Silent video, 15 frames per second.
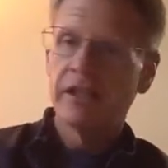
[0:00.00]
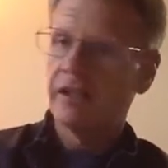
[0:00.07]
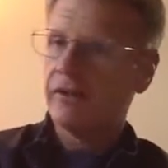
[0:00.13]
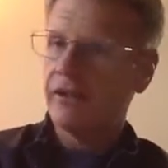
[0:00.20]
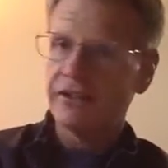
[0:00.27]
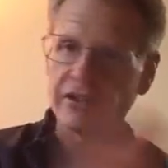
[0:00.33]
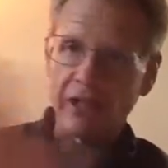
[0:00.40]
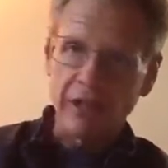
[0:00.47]

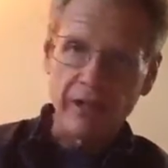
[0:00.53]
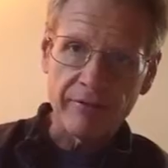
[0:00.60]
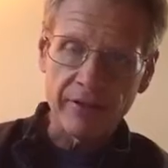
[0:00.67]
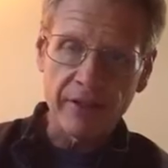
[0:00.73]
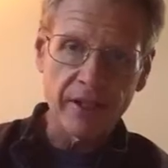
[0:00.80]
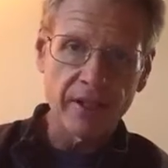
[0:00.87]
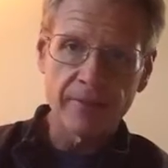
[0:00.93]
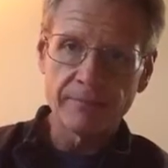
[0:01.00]
They sell
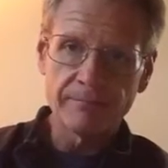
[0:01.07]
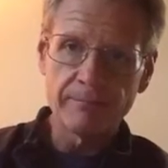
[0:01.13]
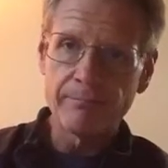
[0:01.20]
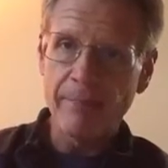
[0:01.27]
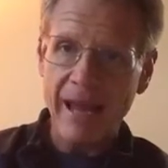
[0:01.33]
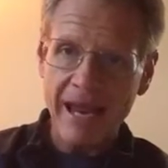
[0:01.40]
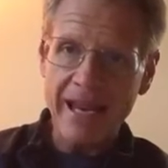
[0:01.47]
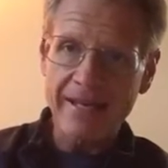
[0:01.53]
everything,
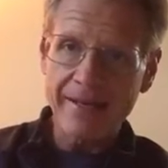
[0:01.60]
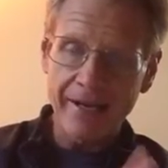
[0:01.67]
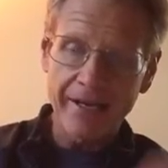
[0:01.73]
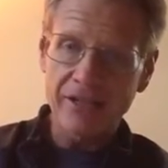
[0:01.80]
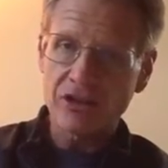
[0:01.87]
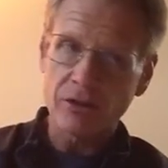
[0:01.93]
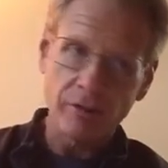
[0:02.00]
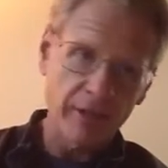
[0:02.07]
bait,
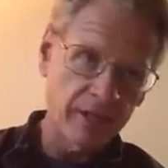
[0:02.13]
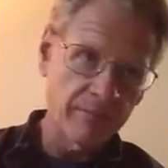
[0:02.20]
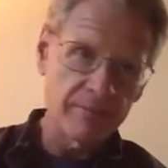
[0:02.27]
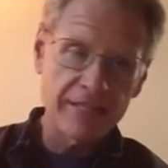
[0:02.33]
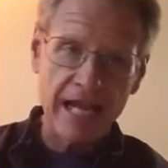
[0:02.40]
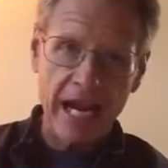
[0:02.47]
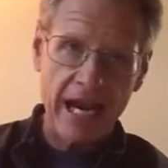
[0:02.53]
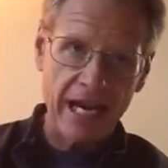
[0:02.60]
ice cream,
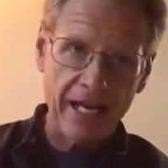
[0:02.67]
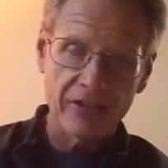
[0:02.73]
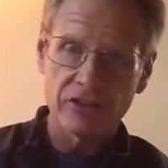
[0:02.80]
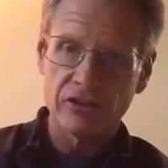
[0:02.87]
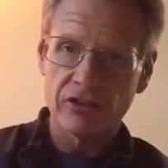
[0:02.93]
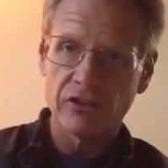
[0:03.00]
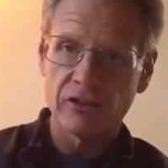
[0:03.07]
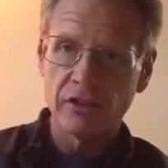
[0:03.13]

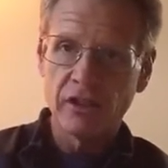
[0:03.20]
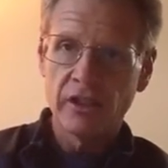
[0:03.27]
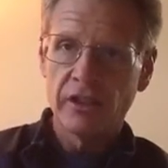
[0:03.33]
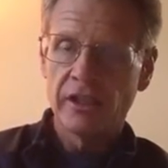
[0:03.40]
gas,